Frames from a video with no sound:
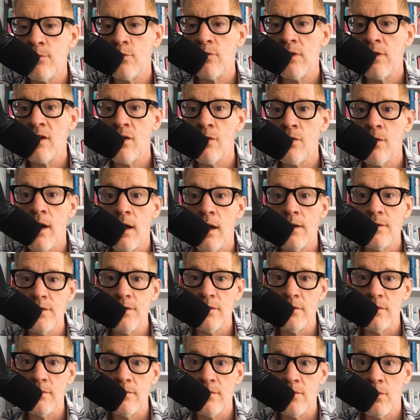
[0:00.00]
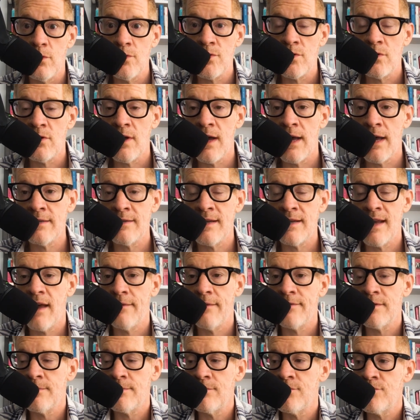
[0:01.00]
or they go out to socialize and
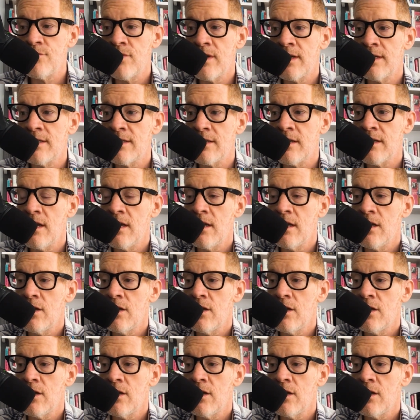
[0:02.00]
have some drinks